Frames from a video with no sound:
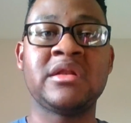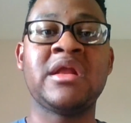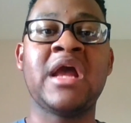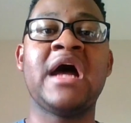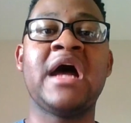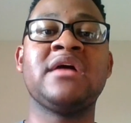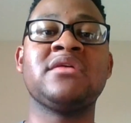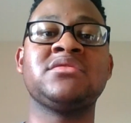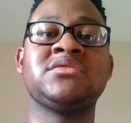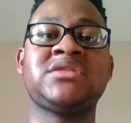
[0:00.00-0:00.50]

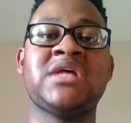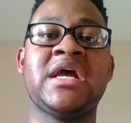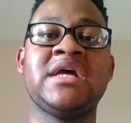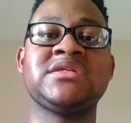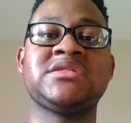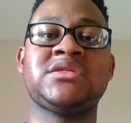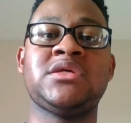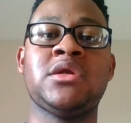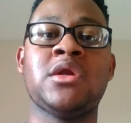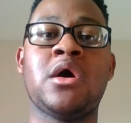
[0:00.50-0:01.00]
got a
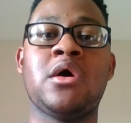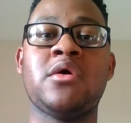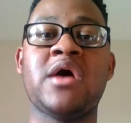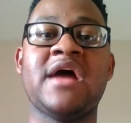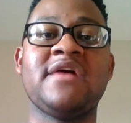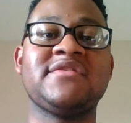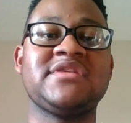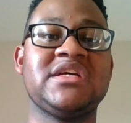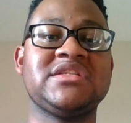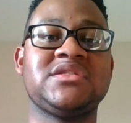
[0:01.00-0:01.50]
chance, you know,
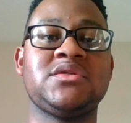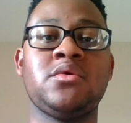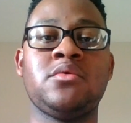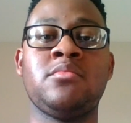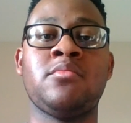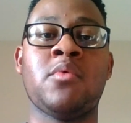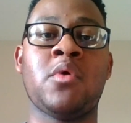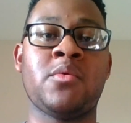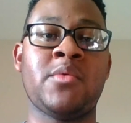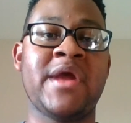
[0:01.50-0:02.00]
had a chance to do
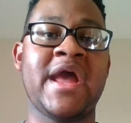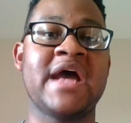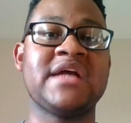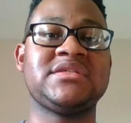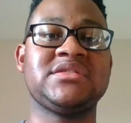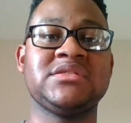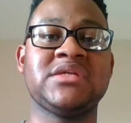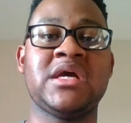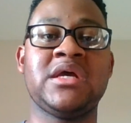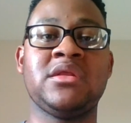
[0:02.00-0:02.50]
more
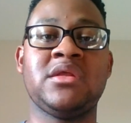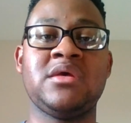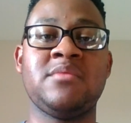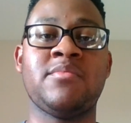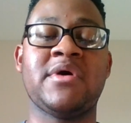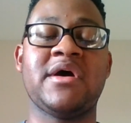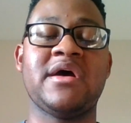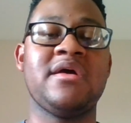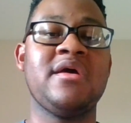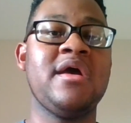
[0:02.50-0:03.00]
reactions lately,
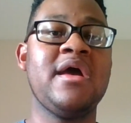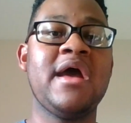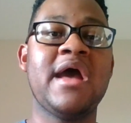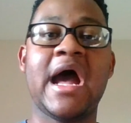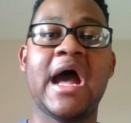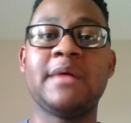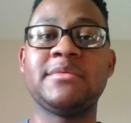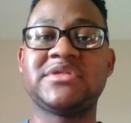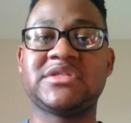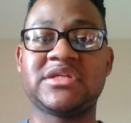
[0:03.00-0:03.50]
but
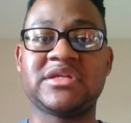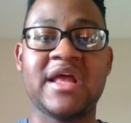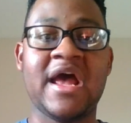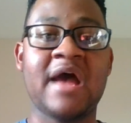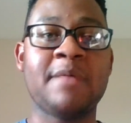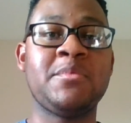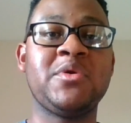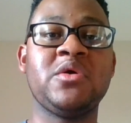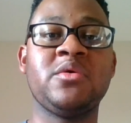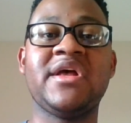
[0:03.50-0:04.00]
I just
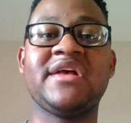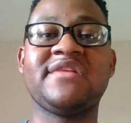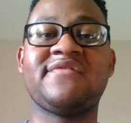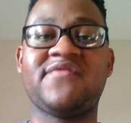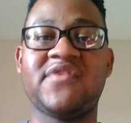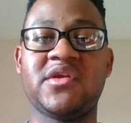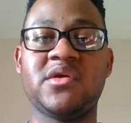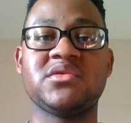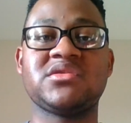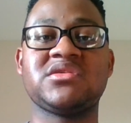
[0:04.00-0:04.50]
have been doing
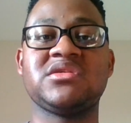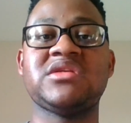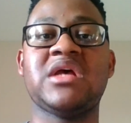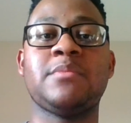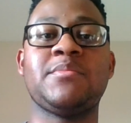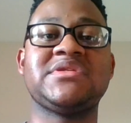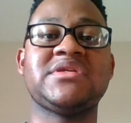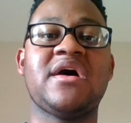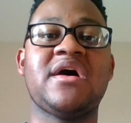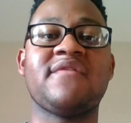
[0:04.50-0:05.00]
less videos because
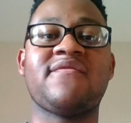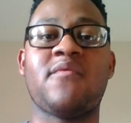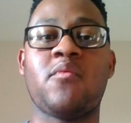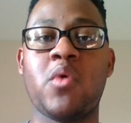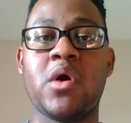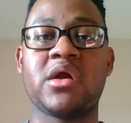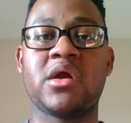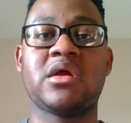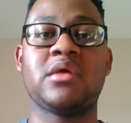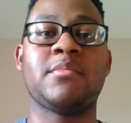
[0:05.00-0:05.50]
I'd be tired from
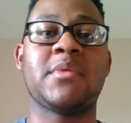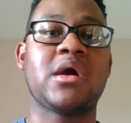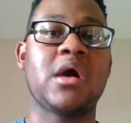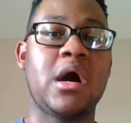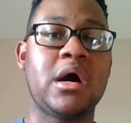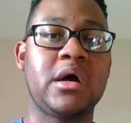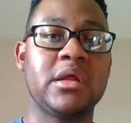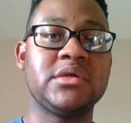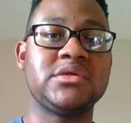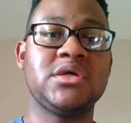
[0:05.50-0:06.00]
work and in
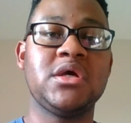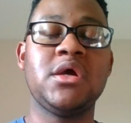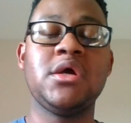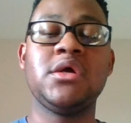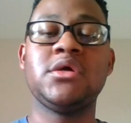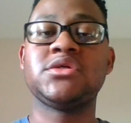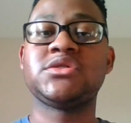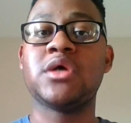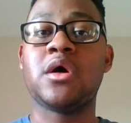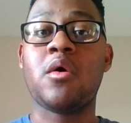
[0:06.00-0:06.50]
college.
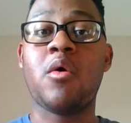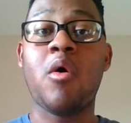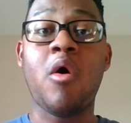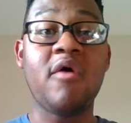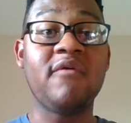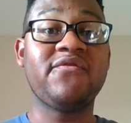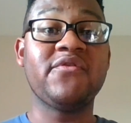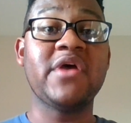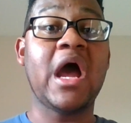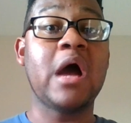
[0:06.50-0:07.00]
So,
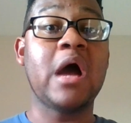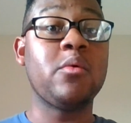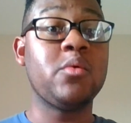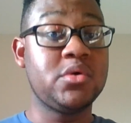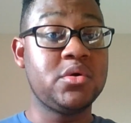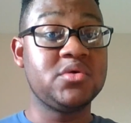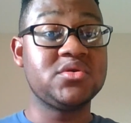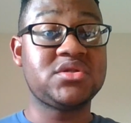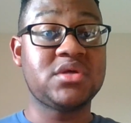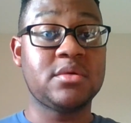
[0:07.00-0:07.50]
hopefully, I
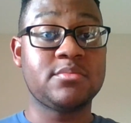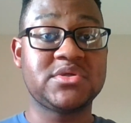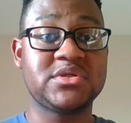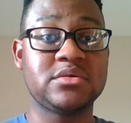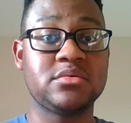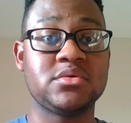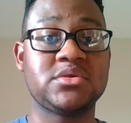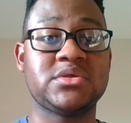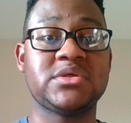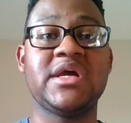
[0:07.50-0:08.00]
will do some
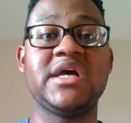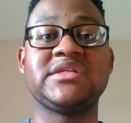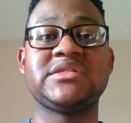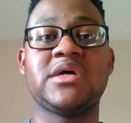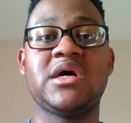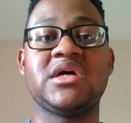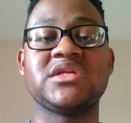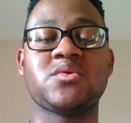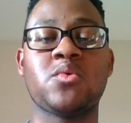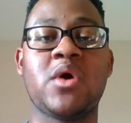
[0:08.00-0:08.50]
soon. So,
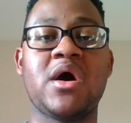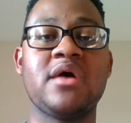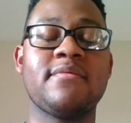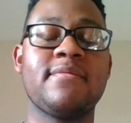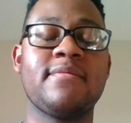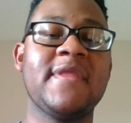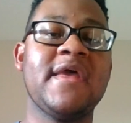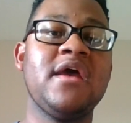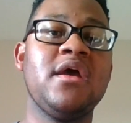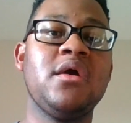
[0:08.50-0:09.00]
yes,
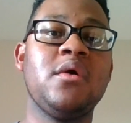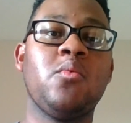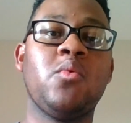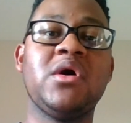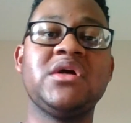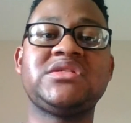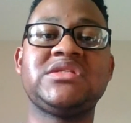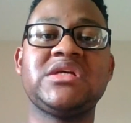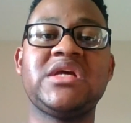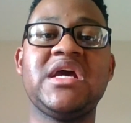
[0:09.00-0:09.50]
HawkSquad,
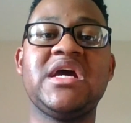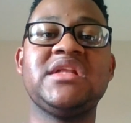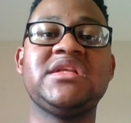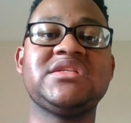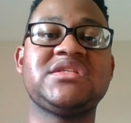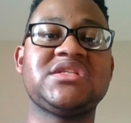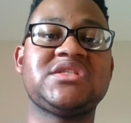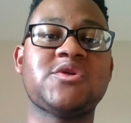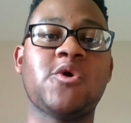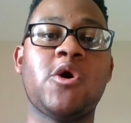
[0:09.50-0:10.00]
once again,
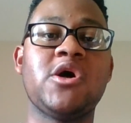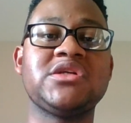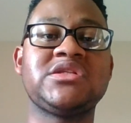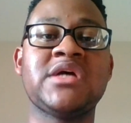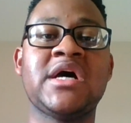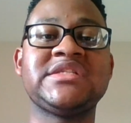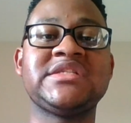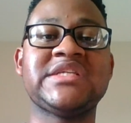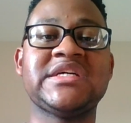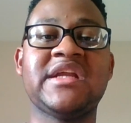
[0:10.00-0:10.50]
this is
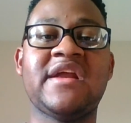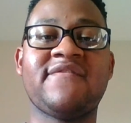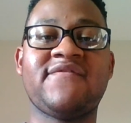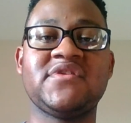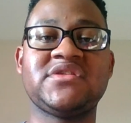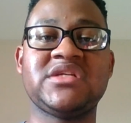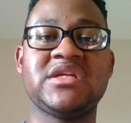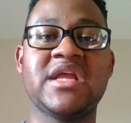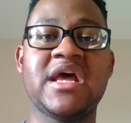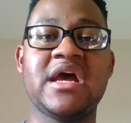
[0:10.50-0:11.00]
TaurusHawk sign off
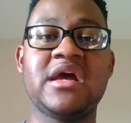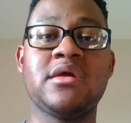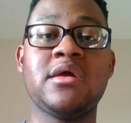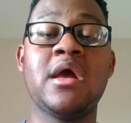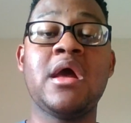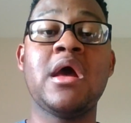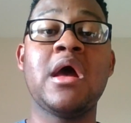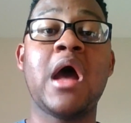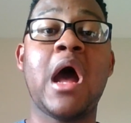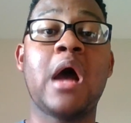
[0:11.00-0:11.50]
for today.
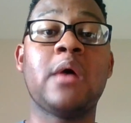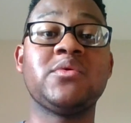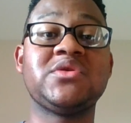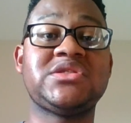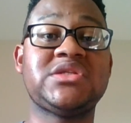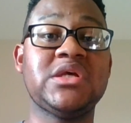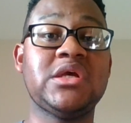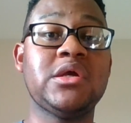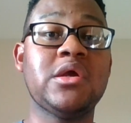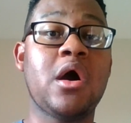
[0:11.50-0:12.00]
I will
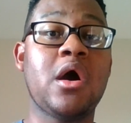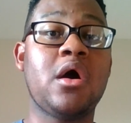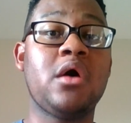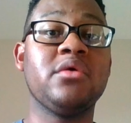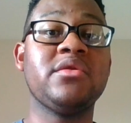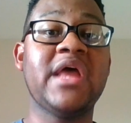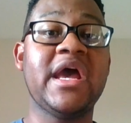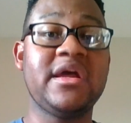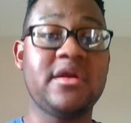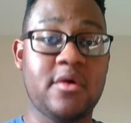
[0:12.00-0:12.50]
see
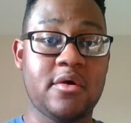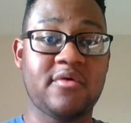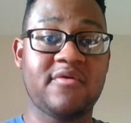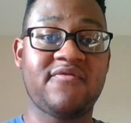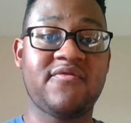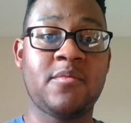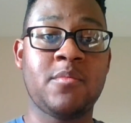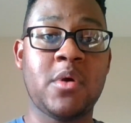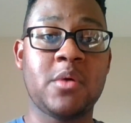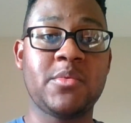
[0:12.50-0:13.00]
y'all later
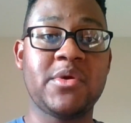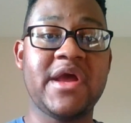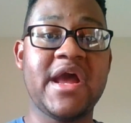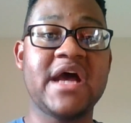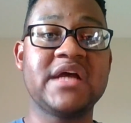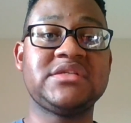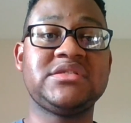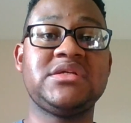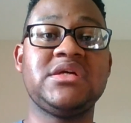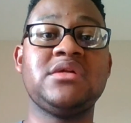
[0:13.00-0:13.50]
for more
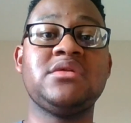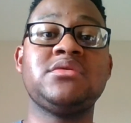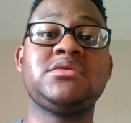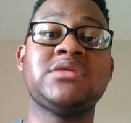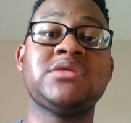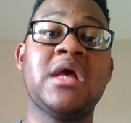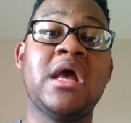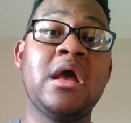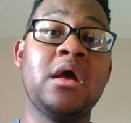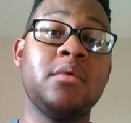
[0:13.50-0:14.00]

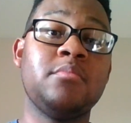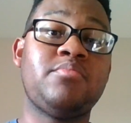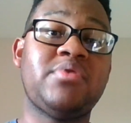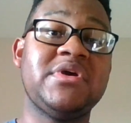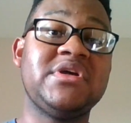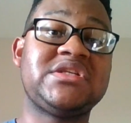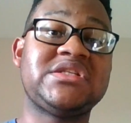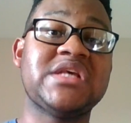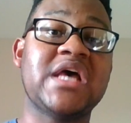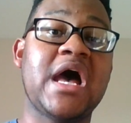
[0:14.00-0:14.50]
reactions.
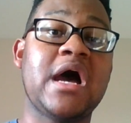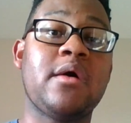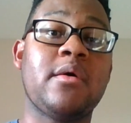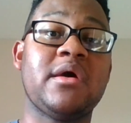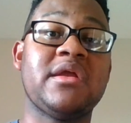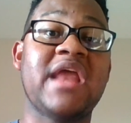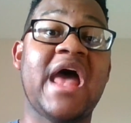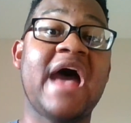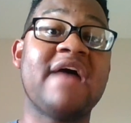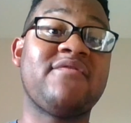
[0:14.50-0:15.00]
Peace
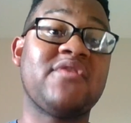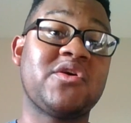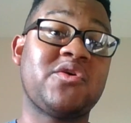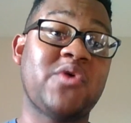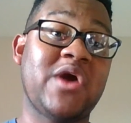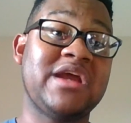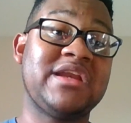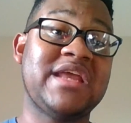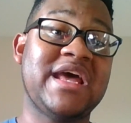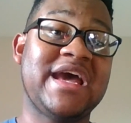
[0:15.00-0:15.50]
out and have a
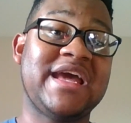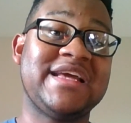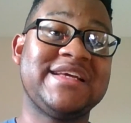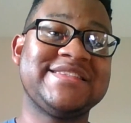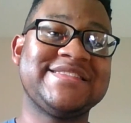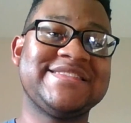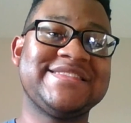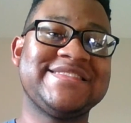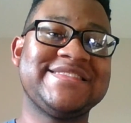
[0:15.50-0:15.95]
great day.